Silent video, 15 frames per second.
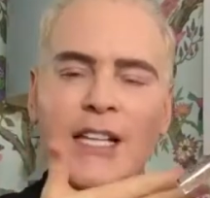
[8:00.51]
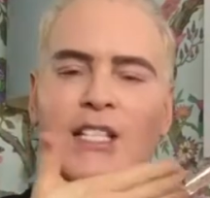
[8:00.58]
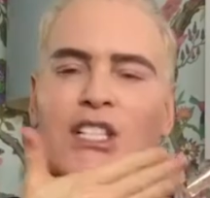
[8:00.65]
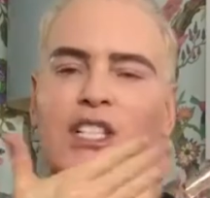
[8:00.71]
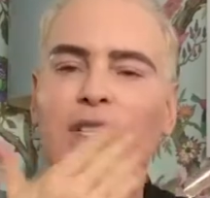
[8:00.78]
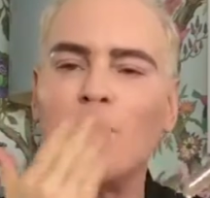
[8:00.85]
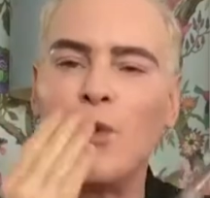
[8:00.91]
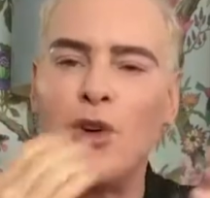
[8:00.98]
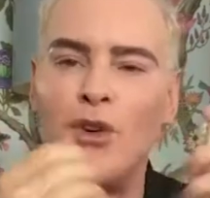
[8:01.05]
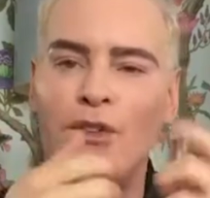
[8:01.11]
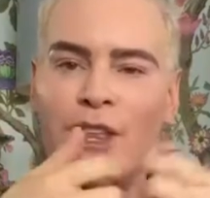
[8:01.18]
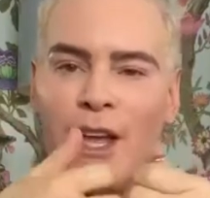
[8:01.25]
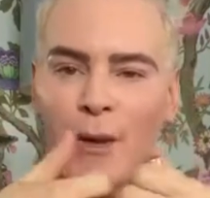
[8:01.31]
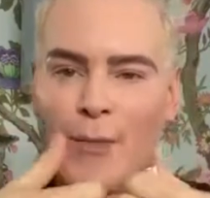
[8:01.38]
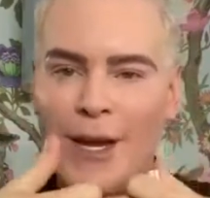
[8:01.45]
and
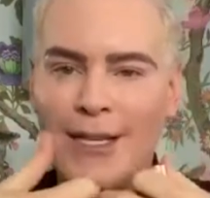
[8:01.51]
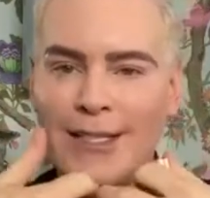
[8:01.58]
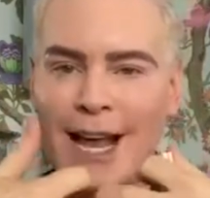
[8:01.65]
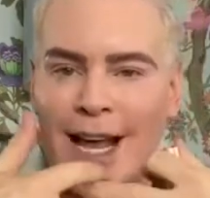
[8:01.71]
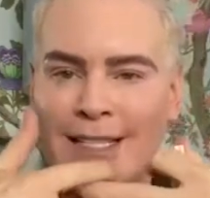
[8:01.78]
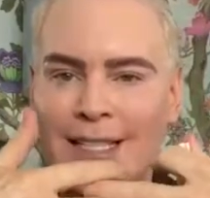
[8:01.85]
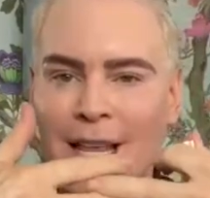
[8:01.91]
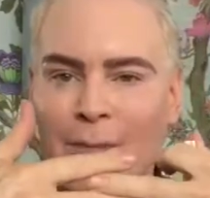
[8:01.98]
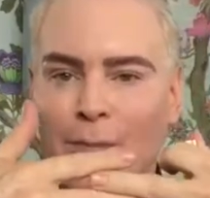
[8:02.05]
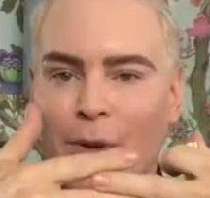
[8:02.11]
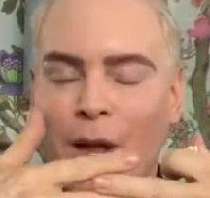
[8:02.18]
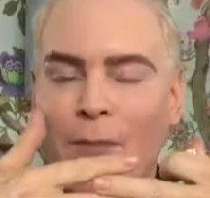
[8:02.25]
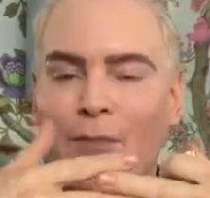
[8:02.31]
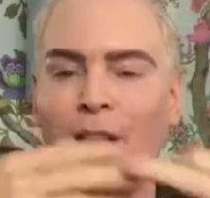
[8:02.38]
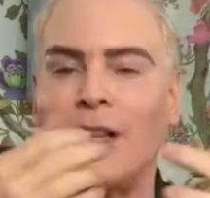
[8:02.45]
smooth, because as they
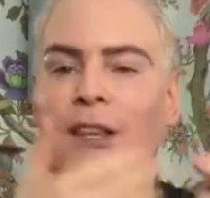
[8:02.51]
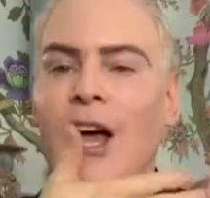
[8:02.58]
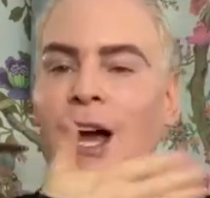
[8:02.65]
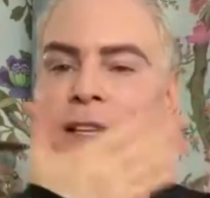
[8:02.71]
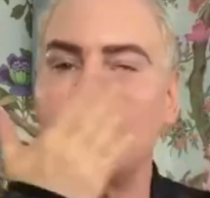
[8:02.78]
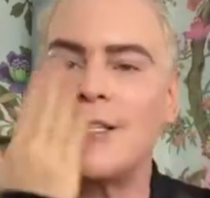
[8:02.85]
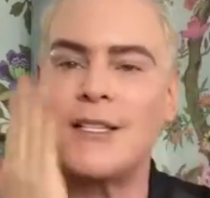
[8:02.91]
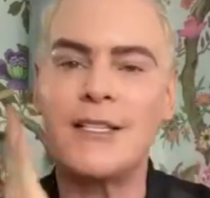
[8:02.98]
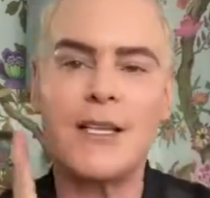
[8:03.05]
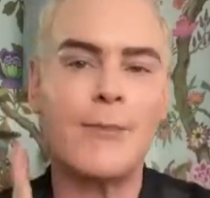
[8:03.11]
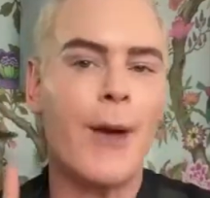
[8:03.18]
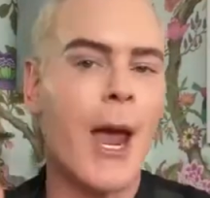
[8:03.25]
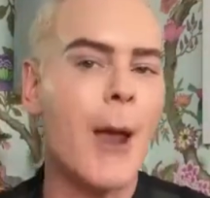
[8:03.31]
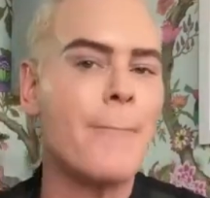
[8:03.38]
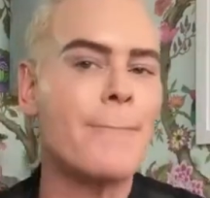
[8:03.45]
plump, the lines
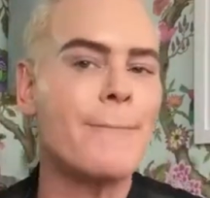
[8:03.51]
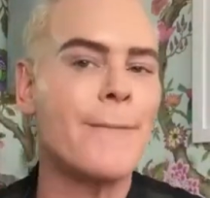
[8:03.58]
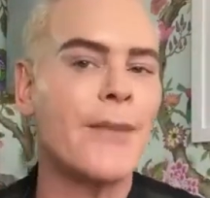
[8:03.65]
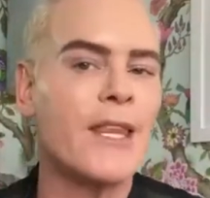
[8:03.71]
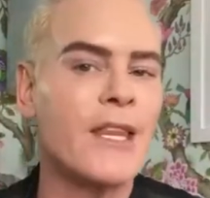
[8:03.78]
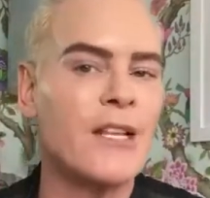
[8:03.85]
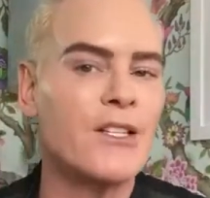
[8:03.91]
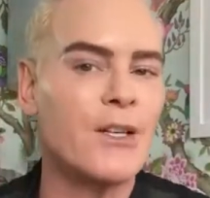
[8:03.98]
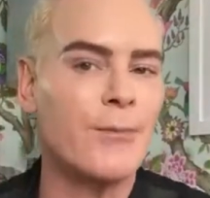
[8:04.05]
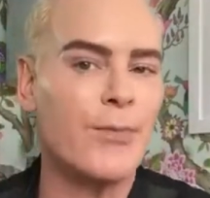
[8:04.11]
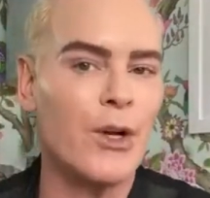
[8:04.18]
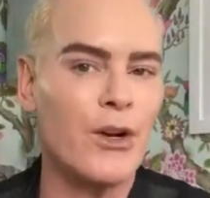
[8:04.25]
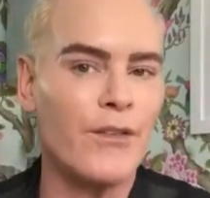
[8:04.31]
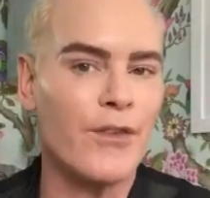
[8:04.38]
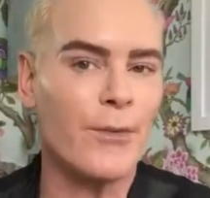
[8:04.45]
dissipate. It's a
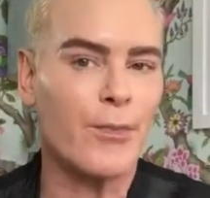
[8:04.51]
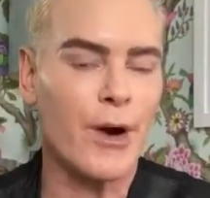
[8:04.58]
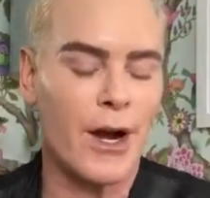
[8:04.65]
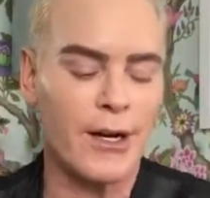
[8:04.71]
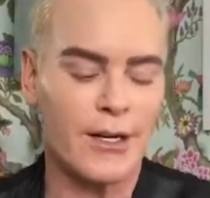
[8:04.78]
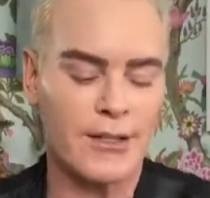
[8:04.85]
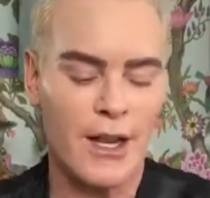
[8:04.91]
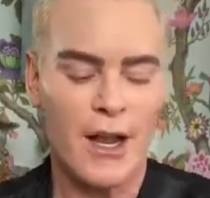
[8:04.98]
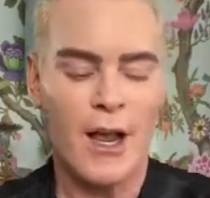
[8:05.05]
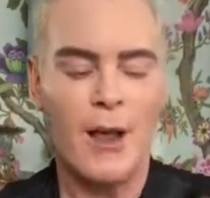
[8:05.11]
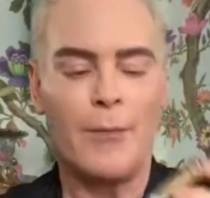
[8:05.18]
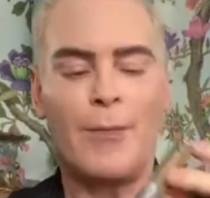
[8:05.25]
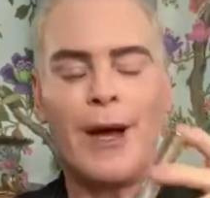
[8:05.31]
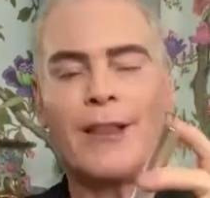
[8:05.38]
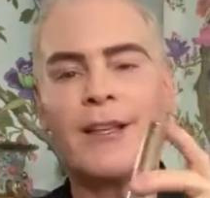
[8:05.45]
beautiful product.
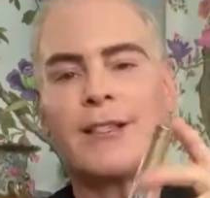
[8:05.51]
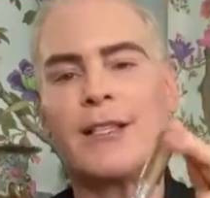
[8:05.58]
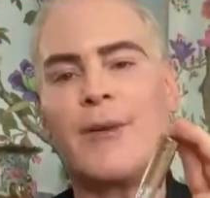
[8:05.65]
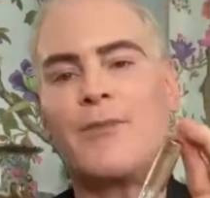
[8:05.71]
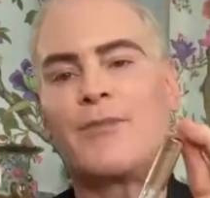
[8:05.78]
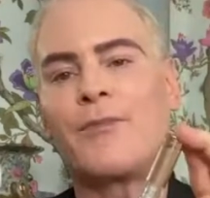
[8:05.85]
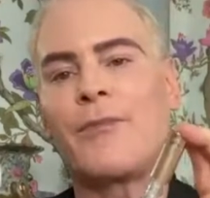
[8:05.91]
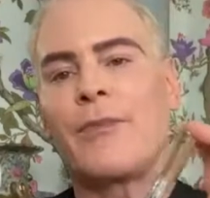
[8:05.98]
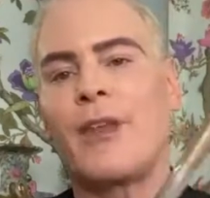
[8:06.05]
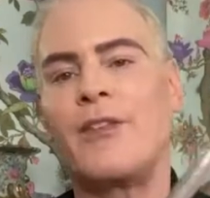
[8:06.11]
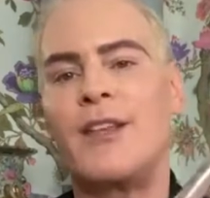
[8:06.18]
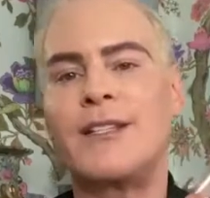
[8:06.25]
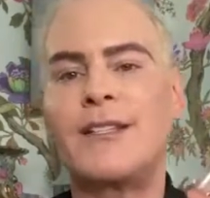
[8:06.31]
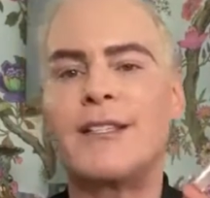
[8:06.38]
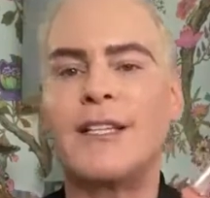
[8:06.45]
But listen,
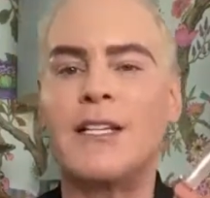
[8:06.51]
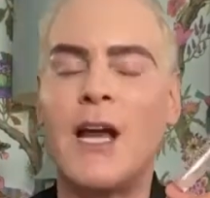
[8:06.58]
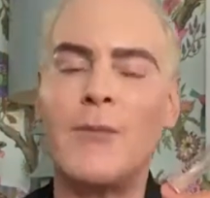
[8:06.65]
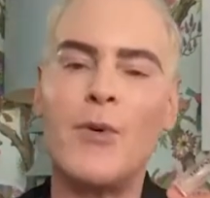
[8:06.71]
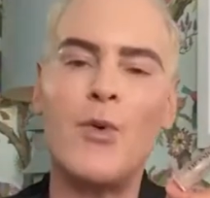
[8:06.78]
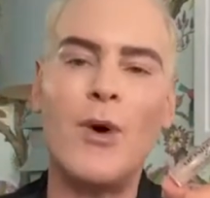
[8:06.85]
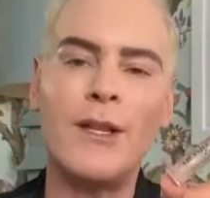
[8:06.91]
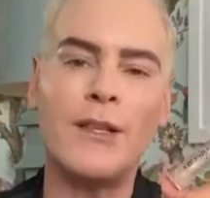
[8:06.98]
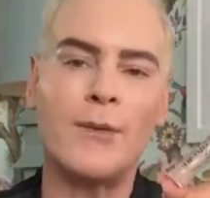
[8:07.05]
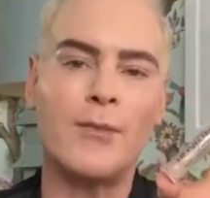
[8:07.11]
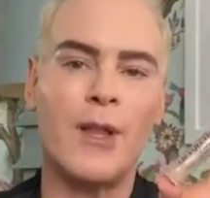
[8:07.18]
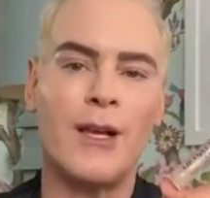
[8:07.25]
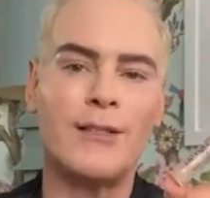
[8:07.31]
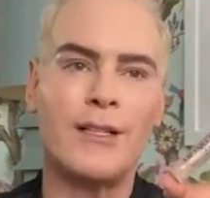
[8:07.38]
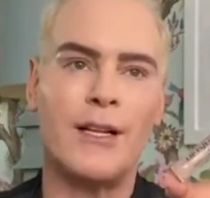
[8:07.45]
this is the number one lip
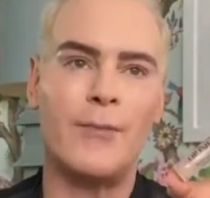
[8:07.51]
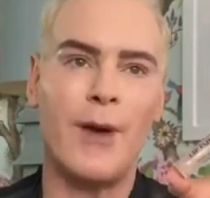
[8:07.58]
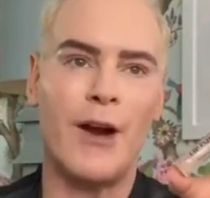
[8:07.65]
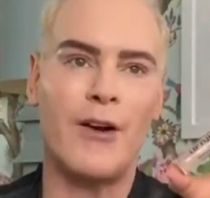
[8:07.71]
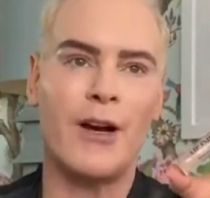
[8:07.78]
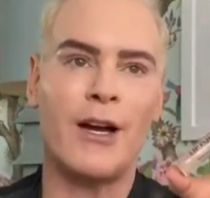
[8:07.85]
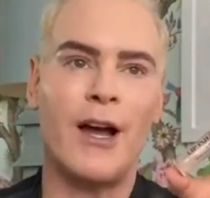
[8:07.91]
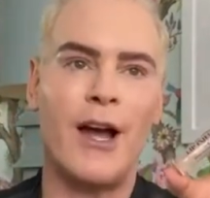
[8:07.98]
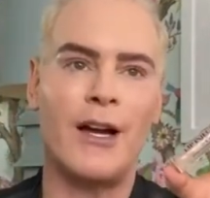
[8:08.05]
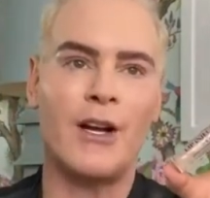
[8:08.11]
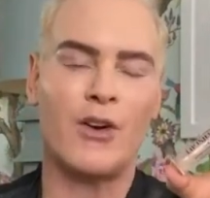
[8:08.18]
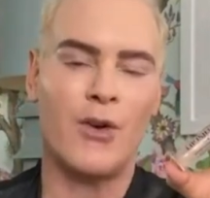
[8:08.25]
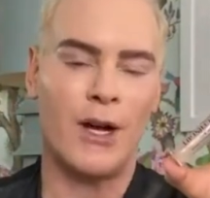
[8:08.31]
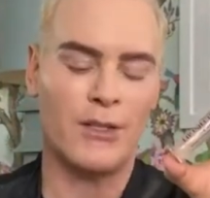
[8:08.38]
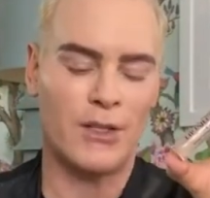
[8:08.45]
gloss in America and
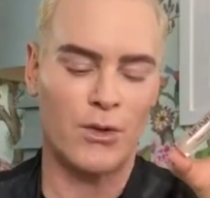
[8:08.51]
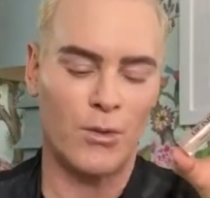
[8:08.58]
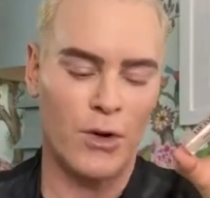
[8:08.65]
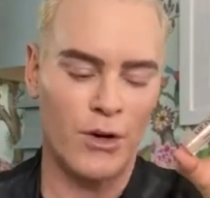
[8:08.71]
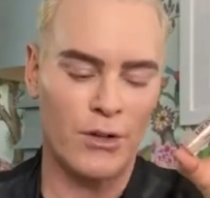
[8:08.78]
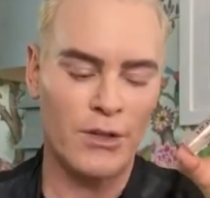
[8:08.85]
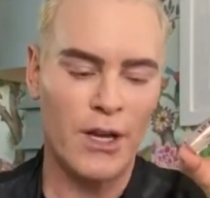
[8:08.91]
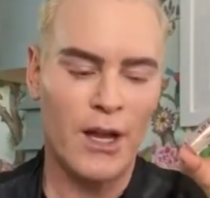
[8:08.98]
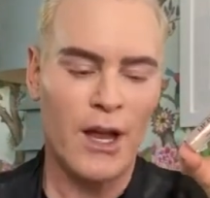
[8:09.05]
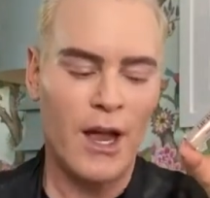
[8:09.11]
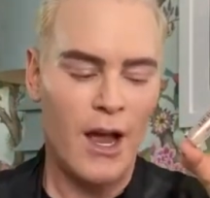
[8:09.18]
across the world.